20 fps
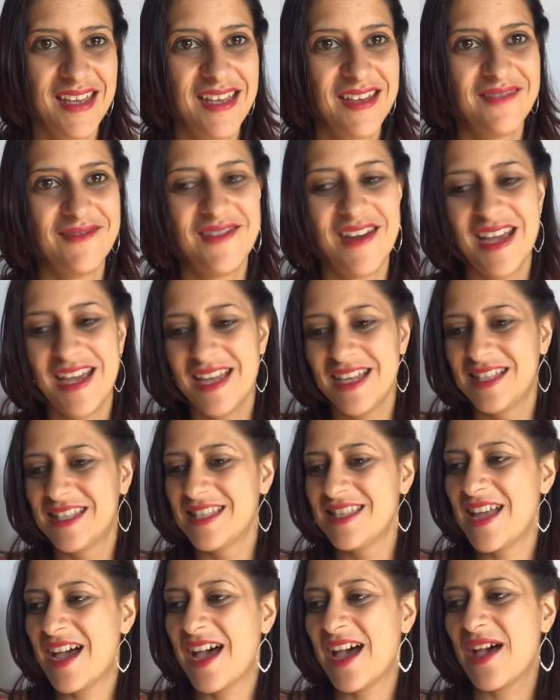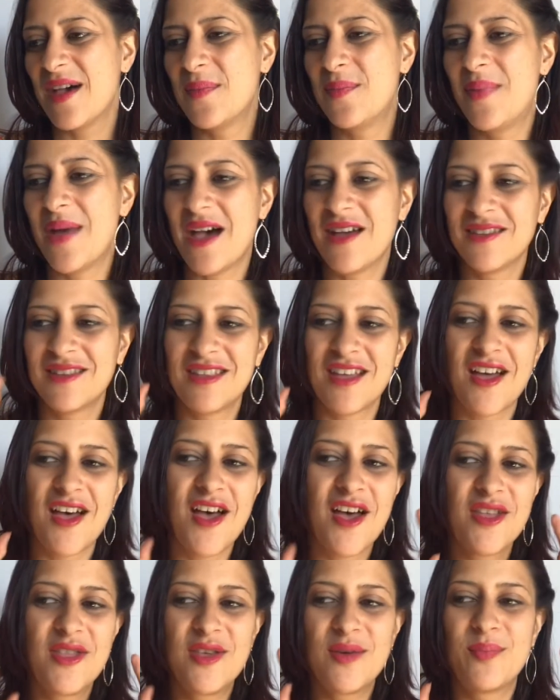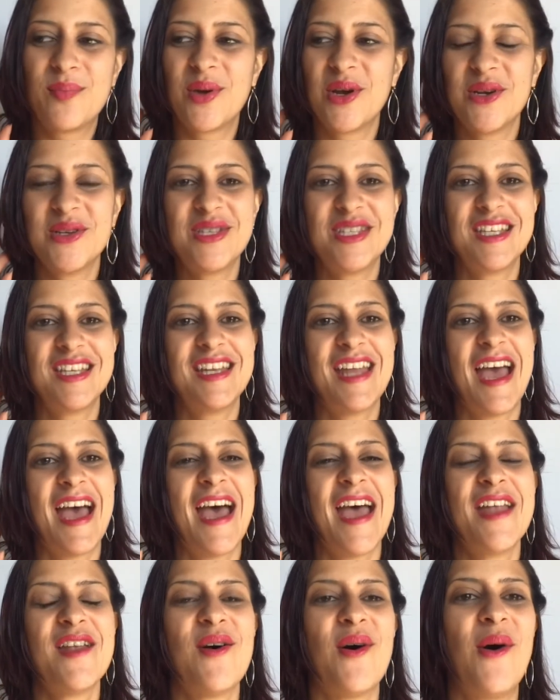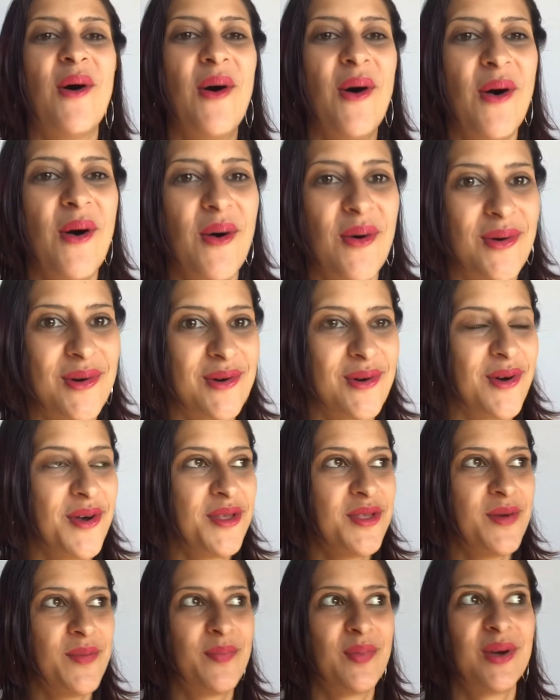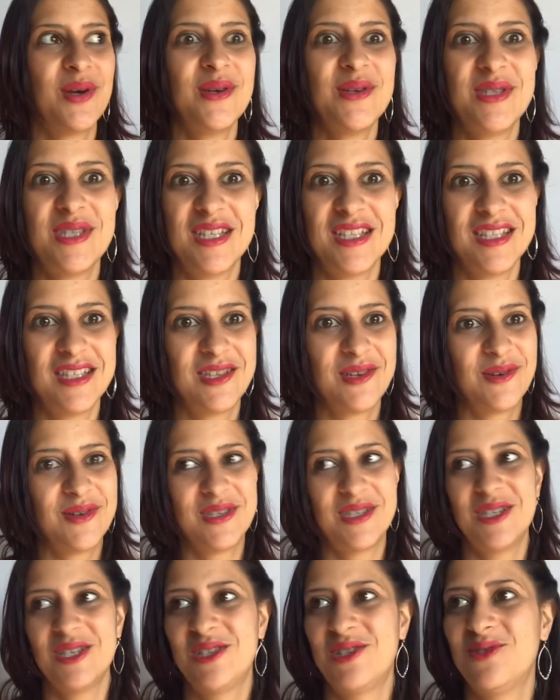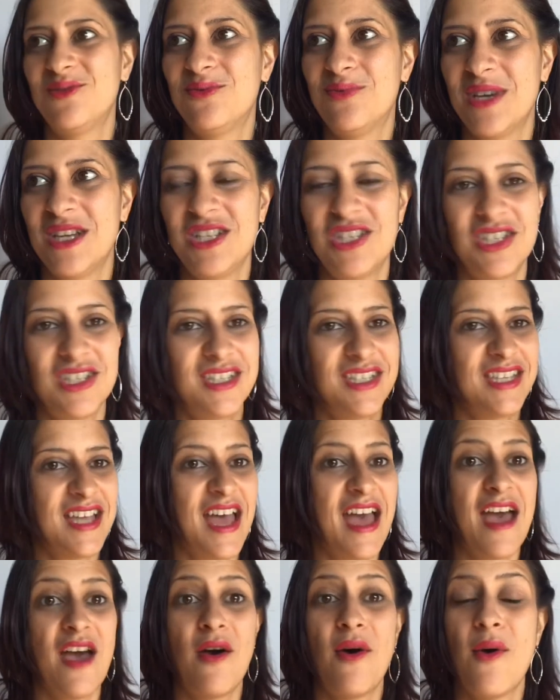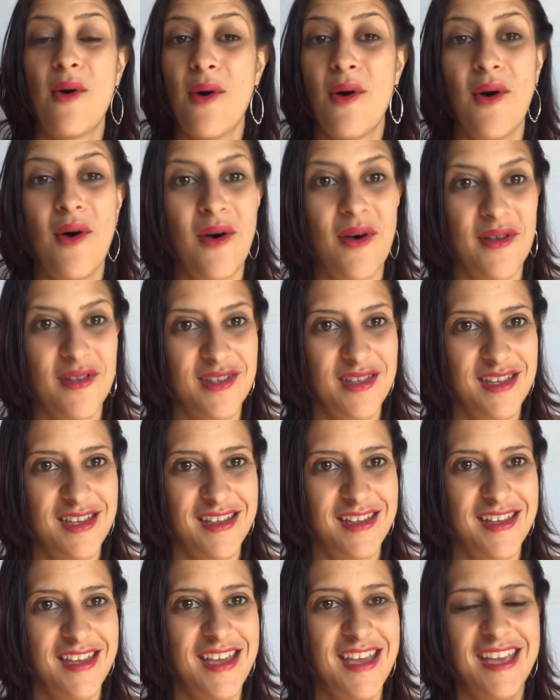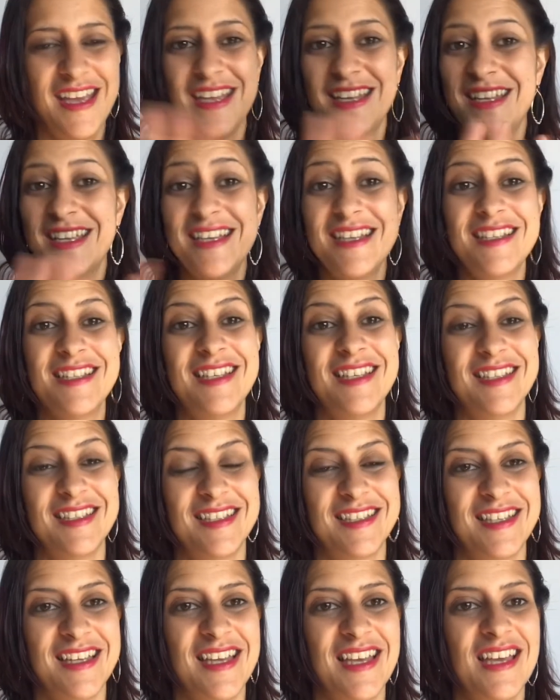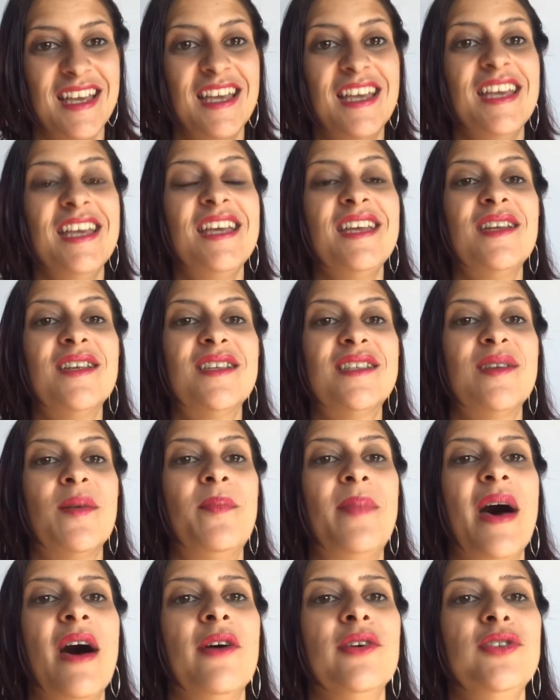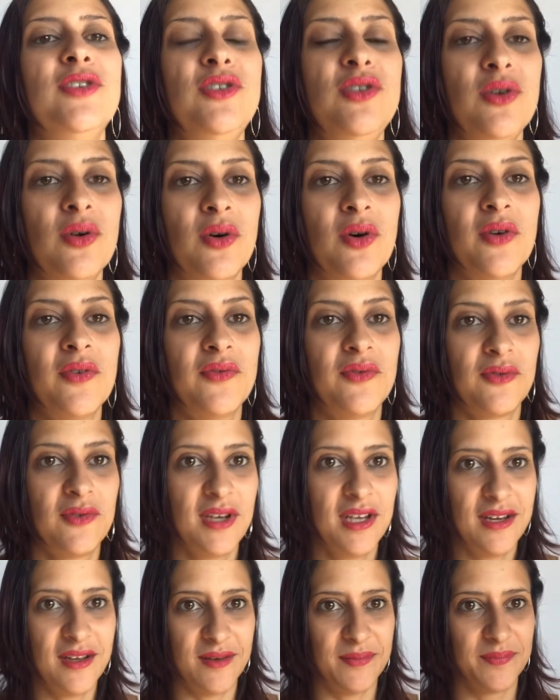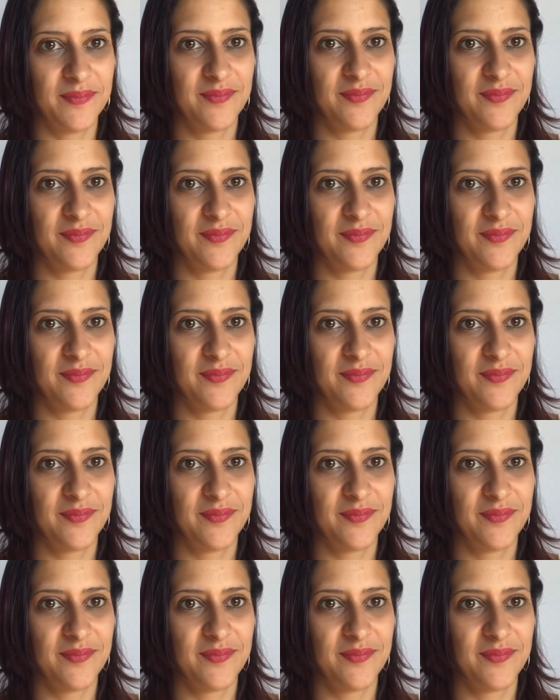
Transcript: right? It's not about the other person at all, or other persons or situations at all. It isn't. It is about your freedom.